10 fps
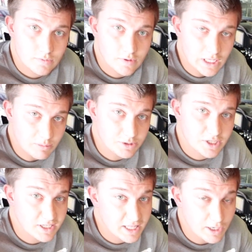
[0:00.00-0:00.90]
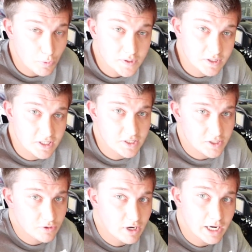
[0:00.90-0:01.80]
to double check that it wasn't the
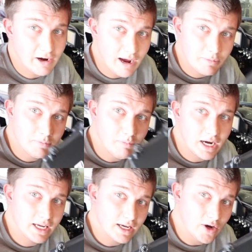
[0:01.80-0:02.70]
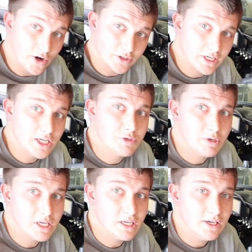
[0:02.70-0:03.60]
ECU, I grabbed my Holley
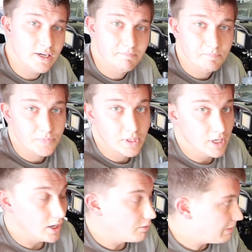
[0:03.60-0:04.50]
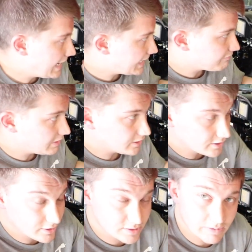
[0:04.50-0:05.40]
HP out of my
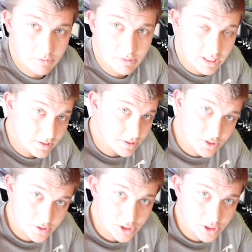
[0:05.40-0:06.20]
RX-7 because it's just